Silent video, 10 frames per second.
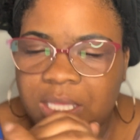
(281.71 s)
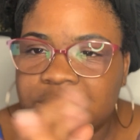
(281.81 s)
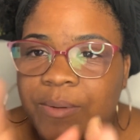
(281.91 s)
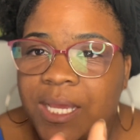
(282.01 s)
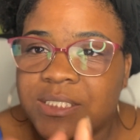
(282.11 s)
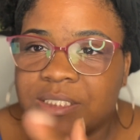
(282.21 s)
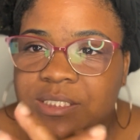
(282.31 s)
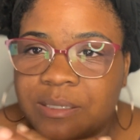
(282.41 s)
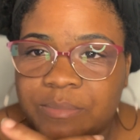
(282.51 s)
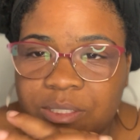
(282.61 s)
was watching
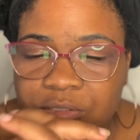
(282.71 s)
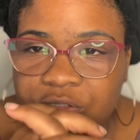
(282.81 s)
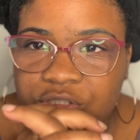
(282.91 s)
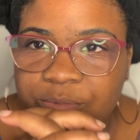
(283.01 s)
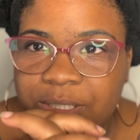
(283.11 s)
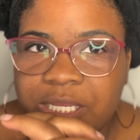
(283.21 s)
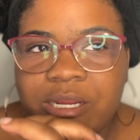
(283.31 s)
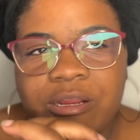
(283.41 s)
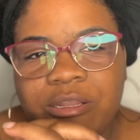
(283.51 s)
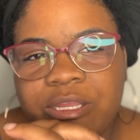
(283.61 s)
something on social media
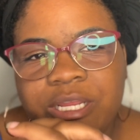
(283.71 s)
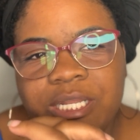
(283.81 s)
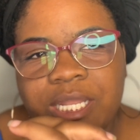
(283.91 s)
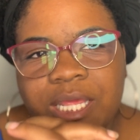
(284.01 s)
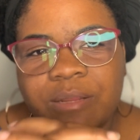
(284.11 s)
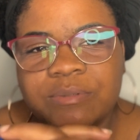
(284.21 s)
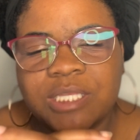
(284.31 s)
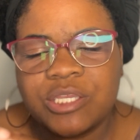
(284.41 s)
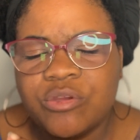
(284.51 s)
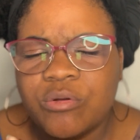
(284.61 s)
earlier, and the lady was
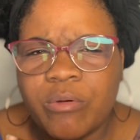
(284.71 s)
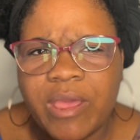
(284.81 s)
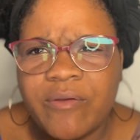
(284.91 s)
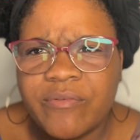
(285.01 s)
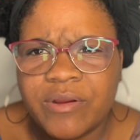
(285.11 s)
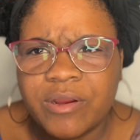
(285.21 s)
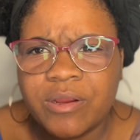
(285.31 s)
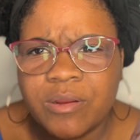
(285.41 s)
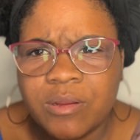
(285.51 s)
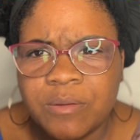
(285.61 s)
like, you don't
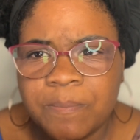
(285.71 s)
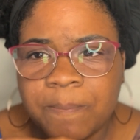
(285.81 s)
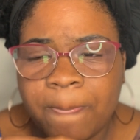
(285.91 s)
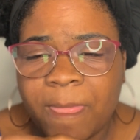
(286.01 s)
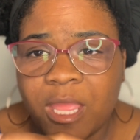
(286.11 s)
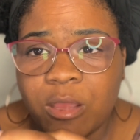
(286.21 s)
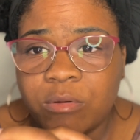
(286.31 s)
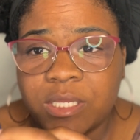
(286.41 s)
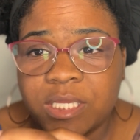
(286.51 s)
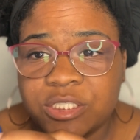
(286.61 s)
ever
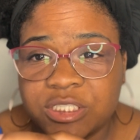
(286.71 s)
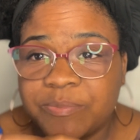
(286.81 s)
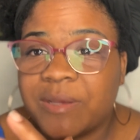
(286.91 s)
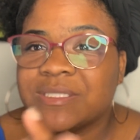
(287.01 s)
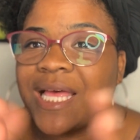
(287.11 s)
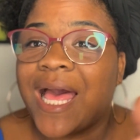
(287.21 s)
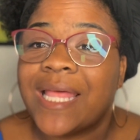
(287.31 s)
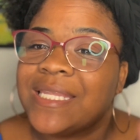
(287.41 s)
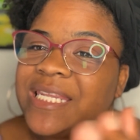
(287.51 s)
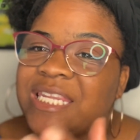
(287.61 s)
go against your spouse.
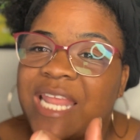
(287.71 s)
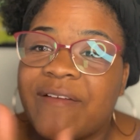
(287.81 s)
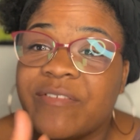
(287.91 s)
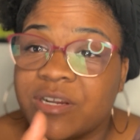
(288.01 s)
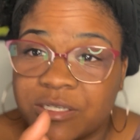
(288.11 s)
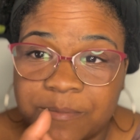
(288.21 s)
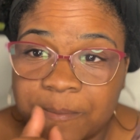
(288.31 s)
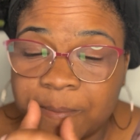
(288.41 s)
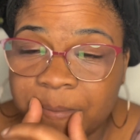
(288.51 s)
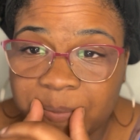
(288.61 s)
Never.
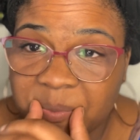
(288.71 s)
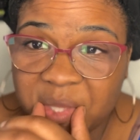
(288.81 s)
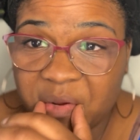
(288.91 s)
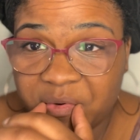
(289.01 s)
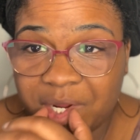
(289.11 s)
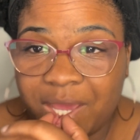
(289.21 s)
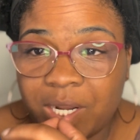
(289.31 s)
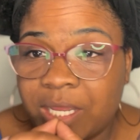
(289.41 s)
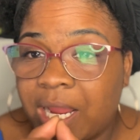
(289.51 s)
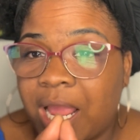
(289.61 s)
I
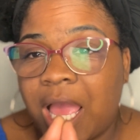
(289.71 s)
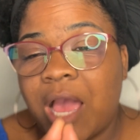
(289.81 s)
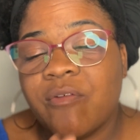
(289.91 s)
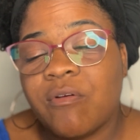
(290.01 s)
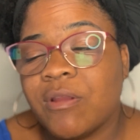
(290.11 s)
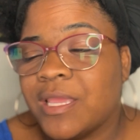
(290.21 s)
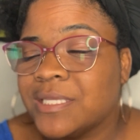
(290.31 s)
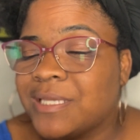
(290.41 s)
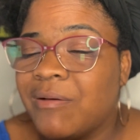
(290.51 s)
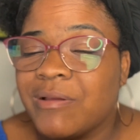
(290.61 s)
don't care how wrong he
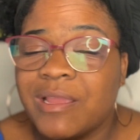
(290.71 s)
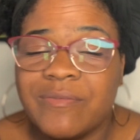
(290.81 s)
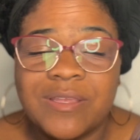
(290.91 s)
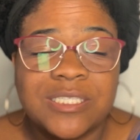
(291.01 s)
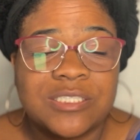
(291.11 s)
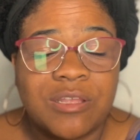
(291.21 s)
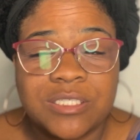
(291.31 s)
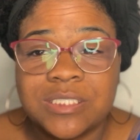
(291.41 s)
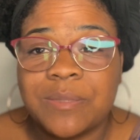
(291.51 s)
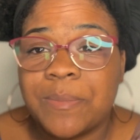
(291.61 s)
is. I don't care if he just
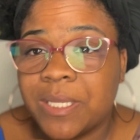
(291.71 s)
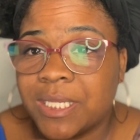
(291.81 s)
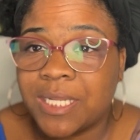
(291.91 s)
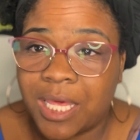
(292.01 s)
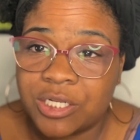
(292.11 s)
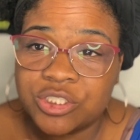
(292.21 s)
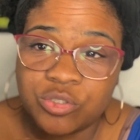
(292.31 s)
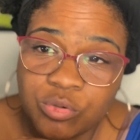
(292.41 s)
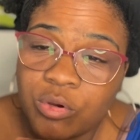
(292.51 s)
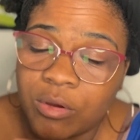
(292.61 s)
lost us $1 million.
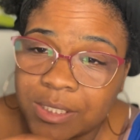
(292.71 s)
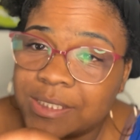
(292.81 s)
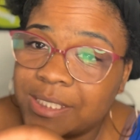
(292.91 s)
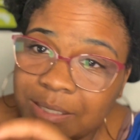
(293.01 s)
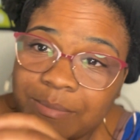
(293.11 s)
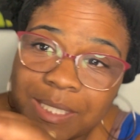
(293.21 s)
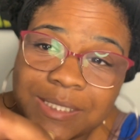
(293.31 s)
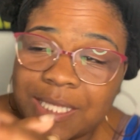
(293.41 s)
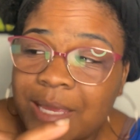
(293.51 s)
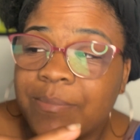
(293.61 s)
You going to see me
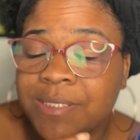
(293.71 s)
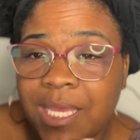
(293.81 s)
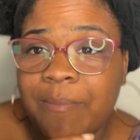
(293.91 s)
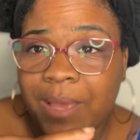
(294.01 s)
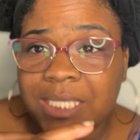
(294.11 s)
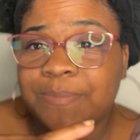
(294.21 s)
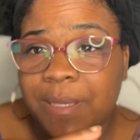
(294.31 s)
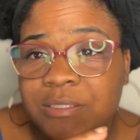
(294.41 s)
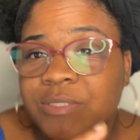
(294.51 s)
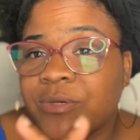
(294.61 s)
stand beside my
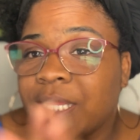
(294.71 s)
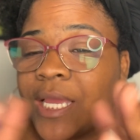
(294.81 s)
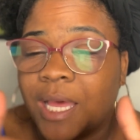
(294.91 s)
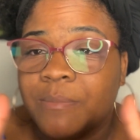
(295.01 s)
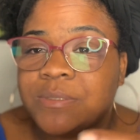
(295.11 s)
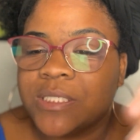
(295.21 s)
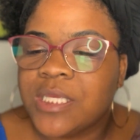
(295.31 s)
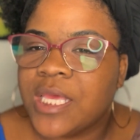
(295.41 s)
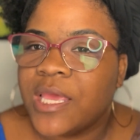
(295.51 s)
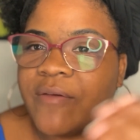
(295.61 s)
spouse when it comes
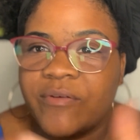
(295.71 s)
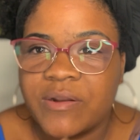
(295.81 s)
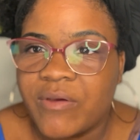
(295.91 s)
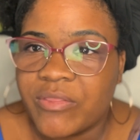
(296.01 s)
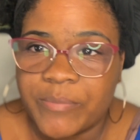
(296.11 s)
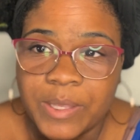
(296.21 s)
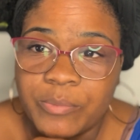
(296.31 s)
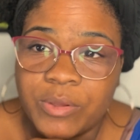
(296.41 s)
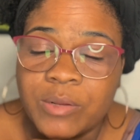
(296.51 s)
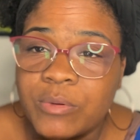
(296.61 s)
in front of other
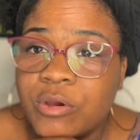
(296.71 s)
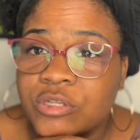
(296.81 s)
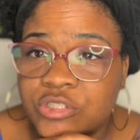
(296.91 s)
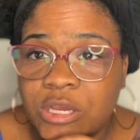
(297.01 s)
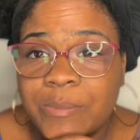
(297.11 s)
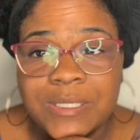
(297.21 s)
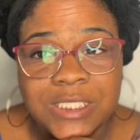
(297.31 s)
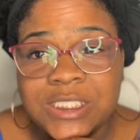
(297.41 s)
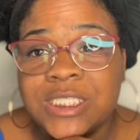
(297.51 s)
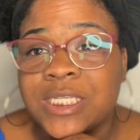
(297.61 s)
people. And then we're going to talk about
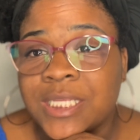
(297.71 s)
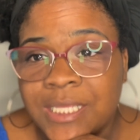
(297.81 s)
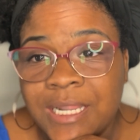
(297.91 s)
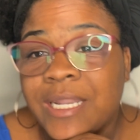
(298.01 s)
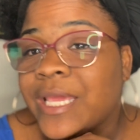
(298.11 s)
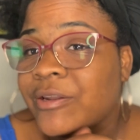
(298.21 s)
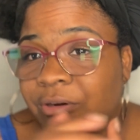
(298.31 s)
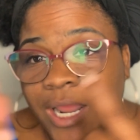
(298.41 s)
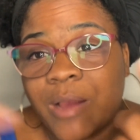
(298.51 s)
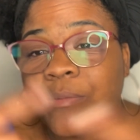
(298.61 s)
this shit later
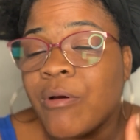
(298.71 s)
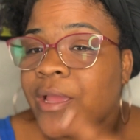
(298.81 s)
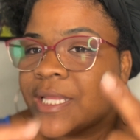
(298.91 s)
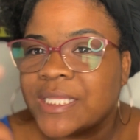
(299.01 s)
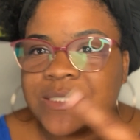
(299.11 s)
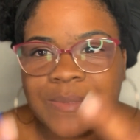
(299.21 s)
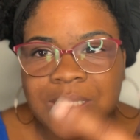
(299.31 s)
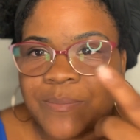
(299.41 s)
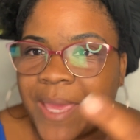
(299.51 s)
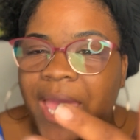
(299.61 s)
on how we're going to get this
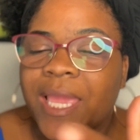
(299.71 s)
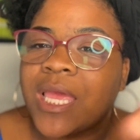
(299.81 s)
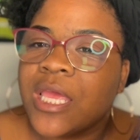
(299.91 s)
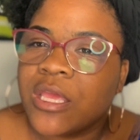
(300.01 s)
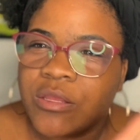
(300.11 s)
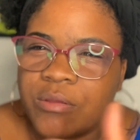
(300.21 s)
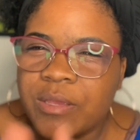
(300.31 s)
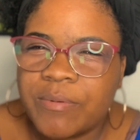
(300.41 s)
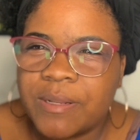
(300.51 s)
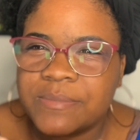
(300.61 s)
Millie back. You
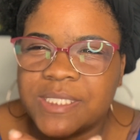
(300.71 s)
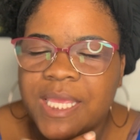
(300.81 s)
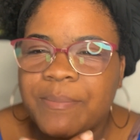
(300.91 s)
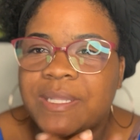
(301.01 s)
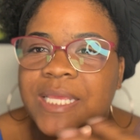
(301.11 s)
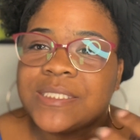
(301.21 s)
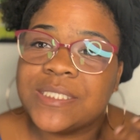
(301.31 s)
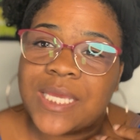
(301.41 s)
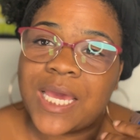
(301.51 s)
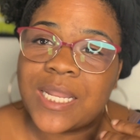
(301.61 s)
get what I'm saying? But that's
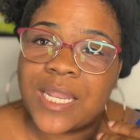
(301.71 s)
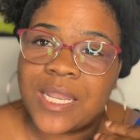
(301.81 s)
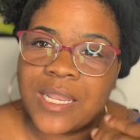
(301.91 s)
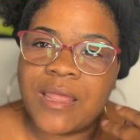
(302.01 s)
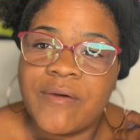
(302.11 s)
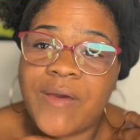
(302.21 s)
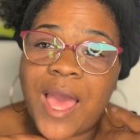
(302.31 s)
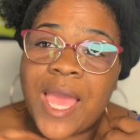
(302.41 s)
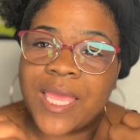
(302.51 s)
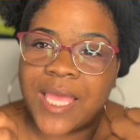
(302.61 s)
just the kind of love
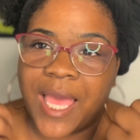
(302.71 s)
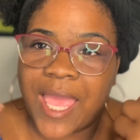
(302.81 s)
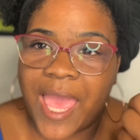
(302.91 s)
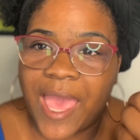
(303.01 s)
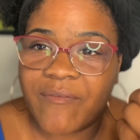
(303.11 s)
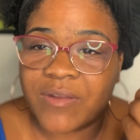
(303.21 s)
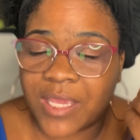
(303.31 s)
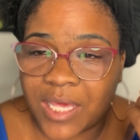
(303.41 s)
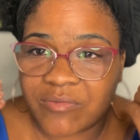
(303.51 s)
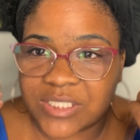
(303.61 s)
I have and the kind of